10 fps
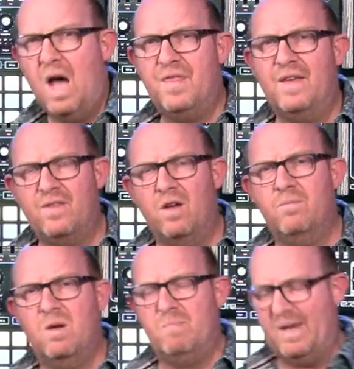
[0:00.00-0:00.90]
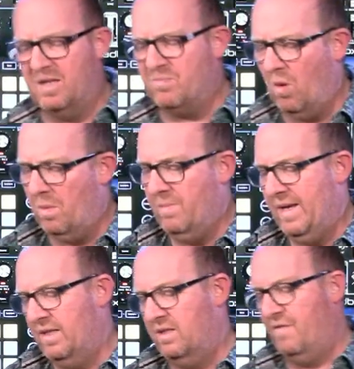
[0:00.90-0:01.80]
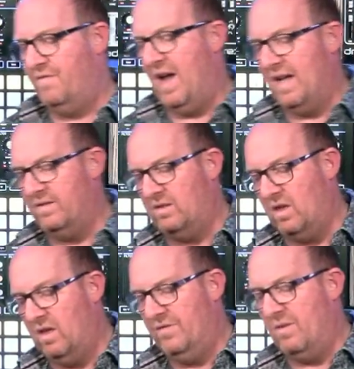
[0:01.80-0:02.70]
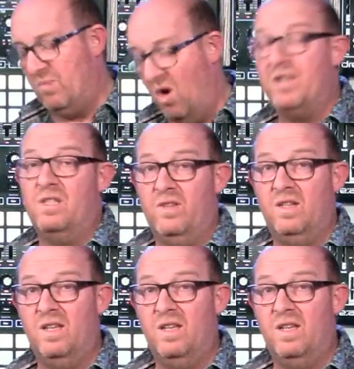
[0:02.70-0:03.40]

I think though my biggest problem is the fact the price of it.